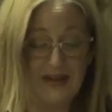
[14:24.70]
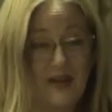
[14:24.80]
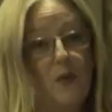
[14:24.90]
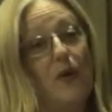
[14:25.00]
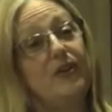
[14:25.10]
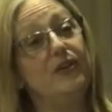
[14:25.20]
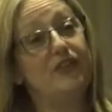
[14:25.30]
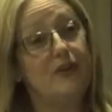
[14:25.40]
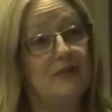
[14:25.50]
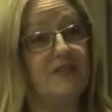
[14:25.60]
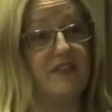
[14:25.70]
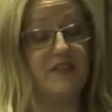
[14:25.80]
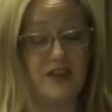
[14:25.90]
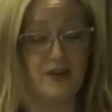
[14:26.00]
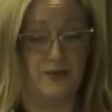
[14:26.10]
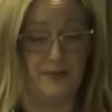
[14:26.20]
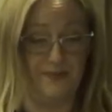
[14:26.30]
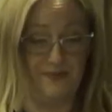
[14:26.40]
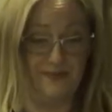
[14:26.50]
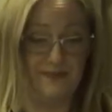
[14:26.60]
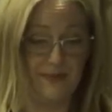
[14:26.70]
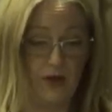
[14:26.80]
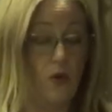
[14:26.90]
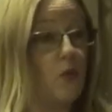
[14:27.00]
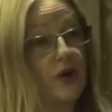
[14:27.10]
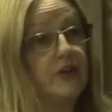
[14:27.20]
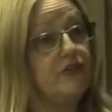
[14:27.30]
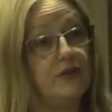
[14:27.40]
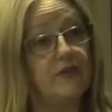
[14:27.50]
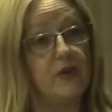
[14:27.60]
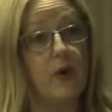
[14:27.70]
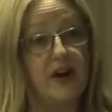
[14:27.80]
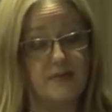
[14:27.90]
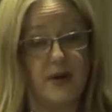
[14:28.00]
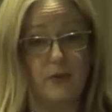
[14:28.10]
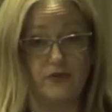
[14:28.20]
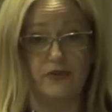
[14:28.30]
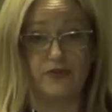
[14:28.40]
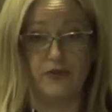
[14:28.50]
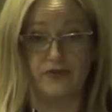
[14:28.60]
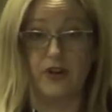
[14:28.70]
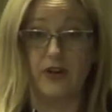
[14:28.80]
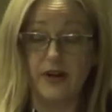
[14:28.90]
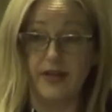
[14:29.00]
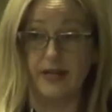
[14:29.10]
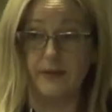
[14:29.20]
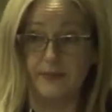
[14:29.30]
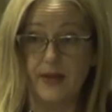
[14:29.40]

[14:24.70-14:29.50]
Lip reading: What can you do if this is you? Or what can you do if you're worried about what your children are learning?